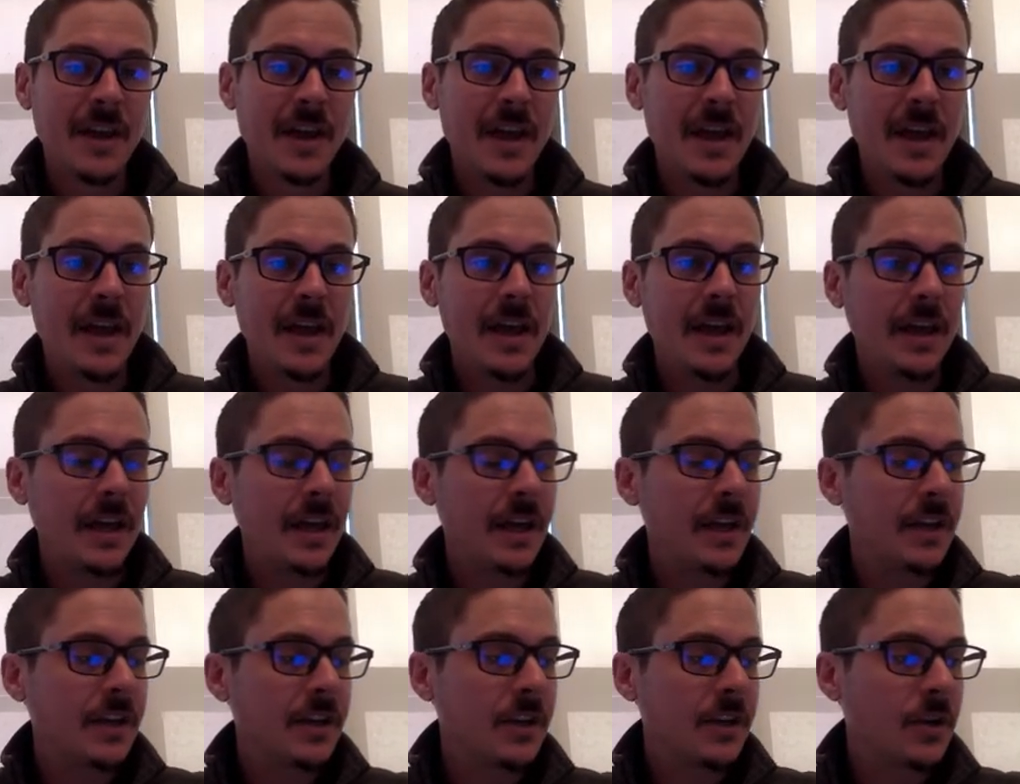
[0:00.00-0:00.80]

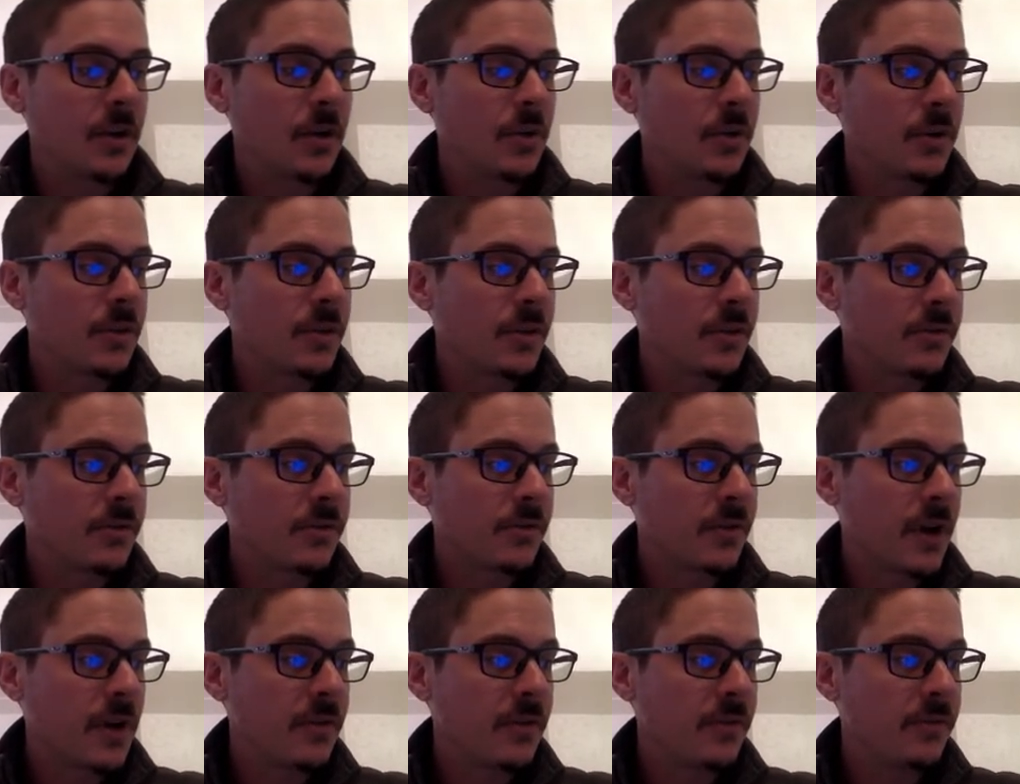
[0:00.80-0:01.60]
and go to the
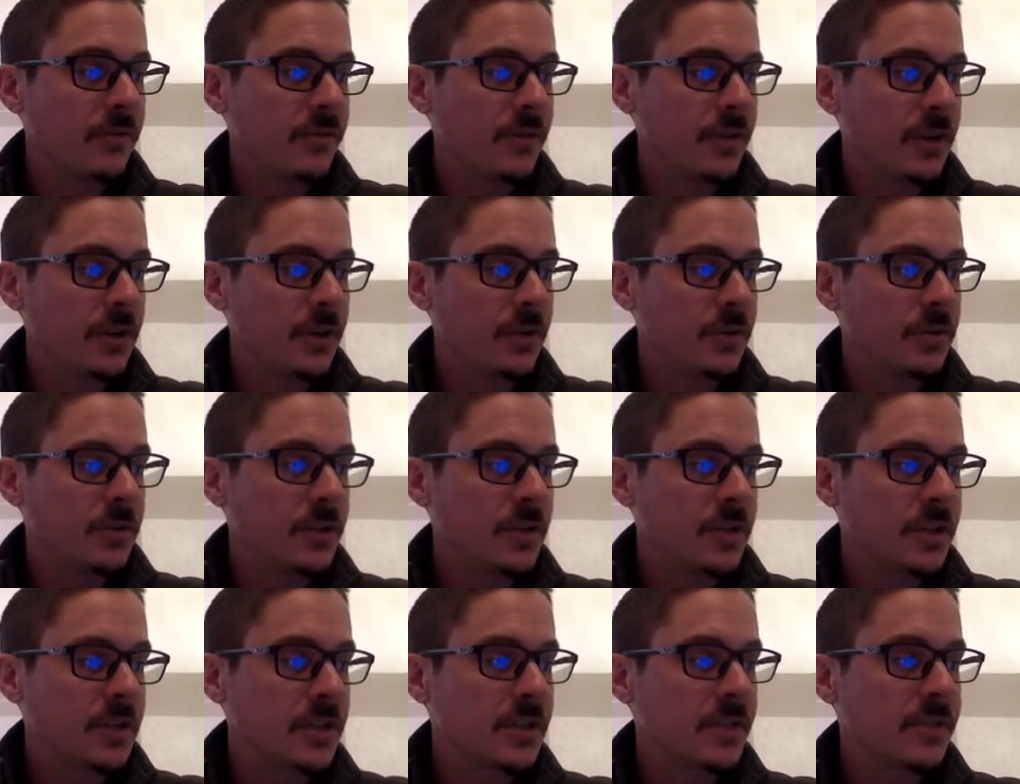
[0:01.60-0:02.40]
front view
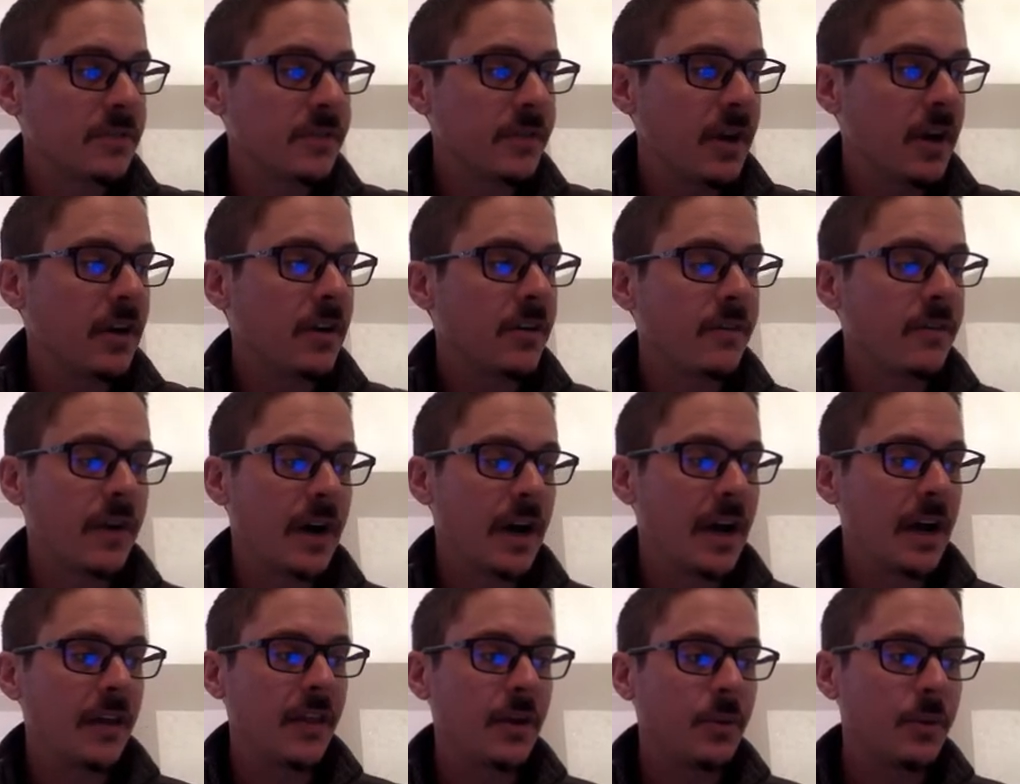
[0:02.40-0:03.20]
just to
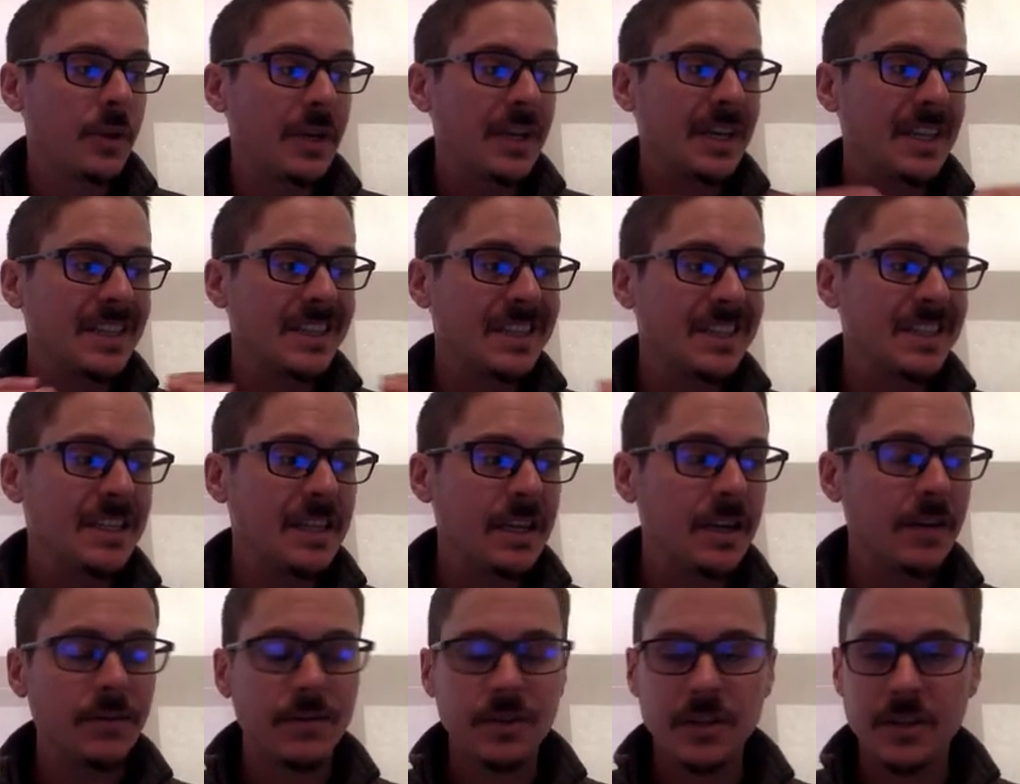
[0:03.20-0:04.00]
verify that we can see
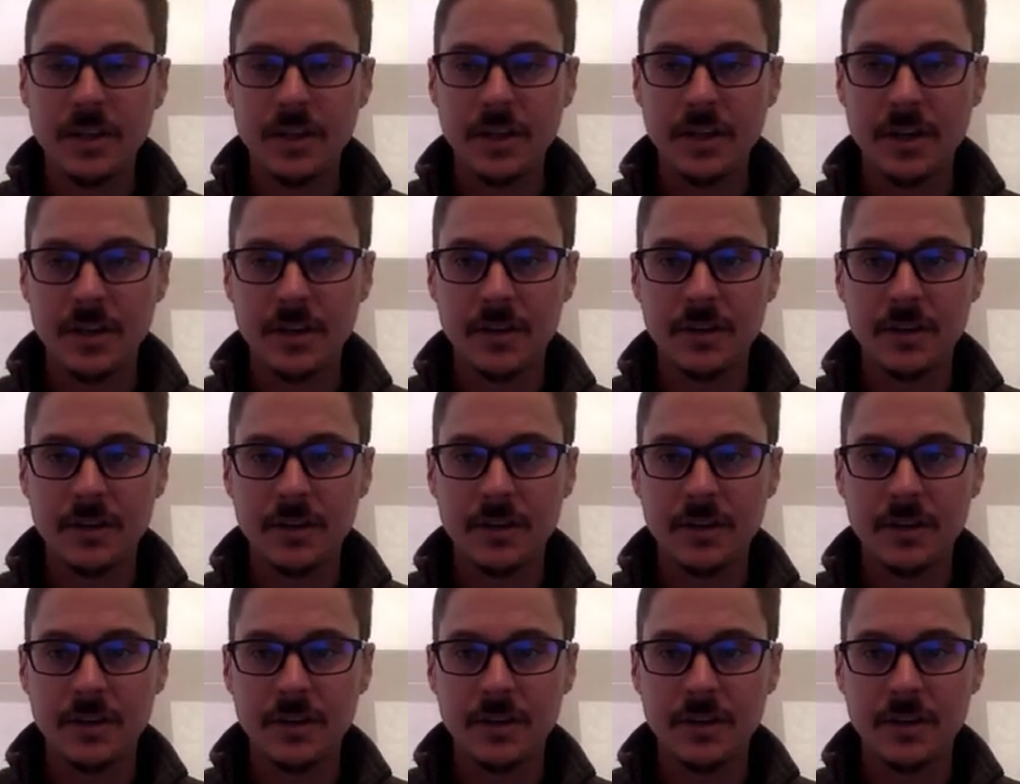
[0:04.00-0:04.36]
everything.